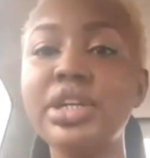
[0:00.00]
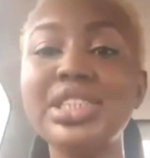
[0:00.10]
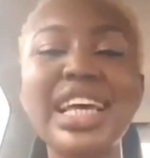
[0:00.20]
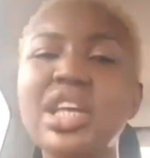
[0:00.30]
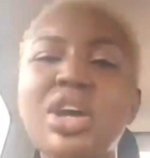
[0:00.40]
I
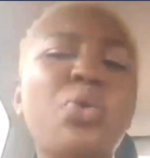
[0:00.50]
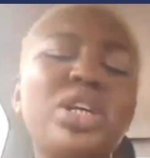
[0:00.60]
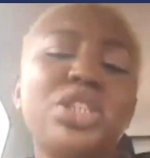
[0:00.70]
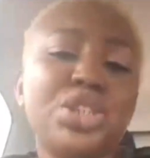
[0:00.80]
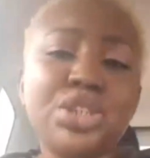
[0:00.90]
just ask a
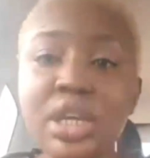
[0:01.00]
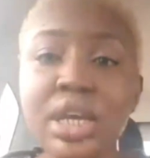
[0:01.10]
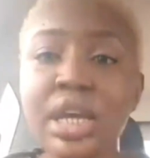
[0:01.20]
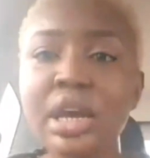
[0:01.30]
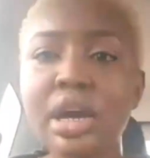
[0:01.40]
question
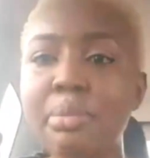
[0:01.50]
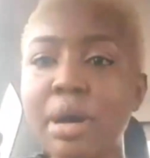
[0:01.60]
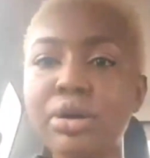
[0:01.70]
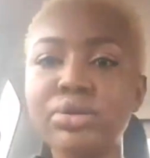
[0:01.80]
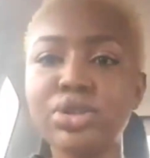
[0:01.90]

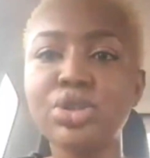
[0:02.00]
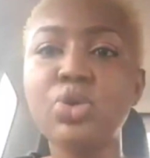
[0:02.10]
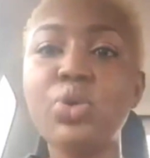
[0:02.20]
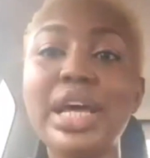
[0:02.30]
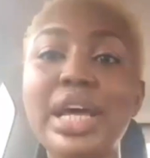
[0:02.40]
about,
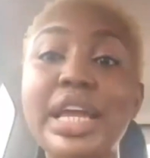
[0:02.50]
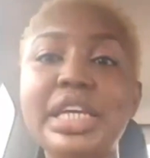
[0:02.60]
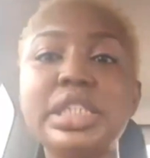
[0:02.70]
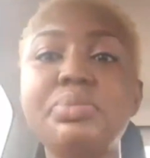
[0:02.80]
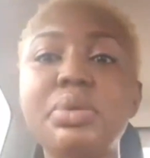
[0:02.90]
what I had
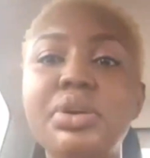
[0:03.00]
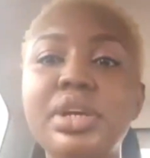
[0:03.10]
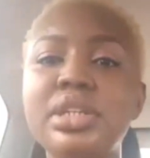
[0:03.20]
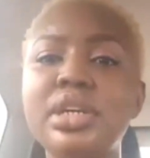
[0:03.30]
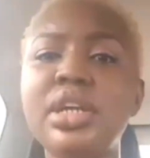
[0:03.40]

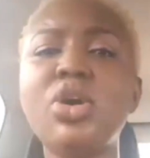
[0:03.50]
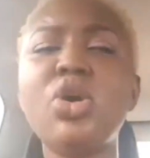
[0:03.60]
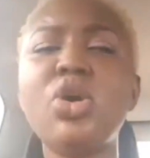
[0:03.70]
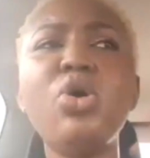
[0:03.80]
experienced, and you're like,